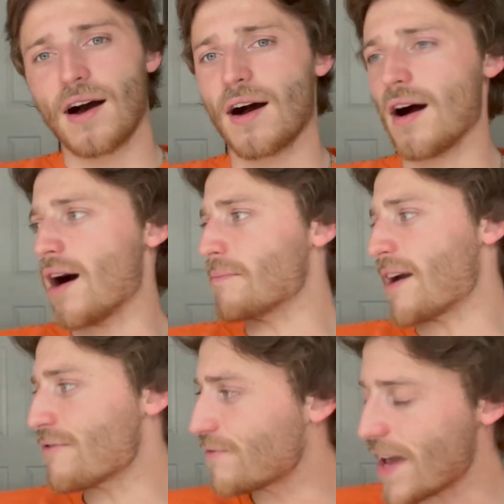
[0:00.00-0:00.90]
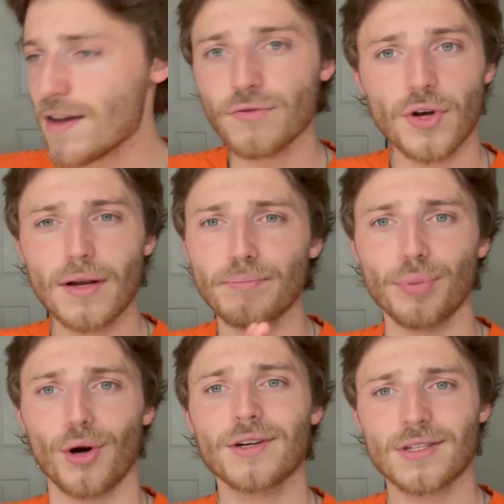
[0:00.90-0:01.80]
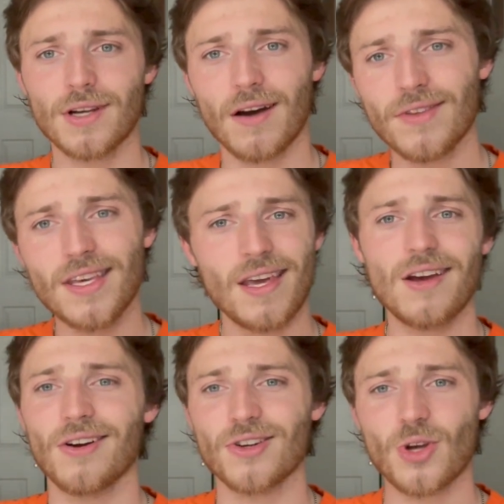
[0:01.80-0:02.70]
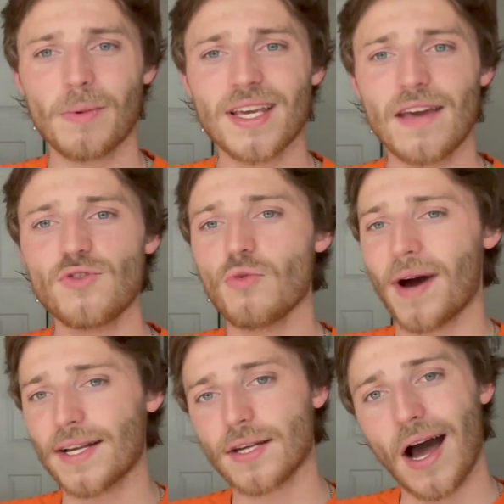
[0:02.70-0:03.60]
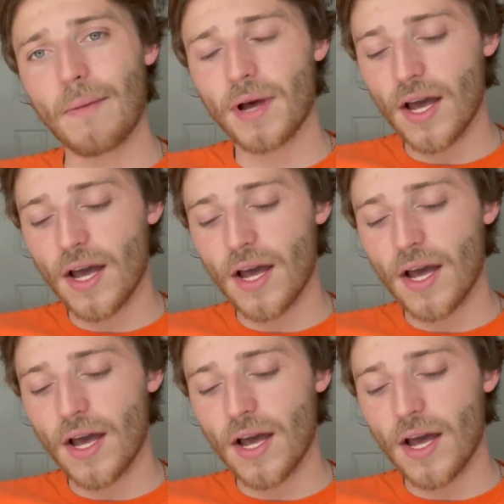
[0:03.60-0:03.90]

on my favorite books of the year. So I'm going to give you my top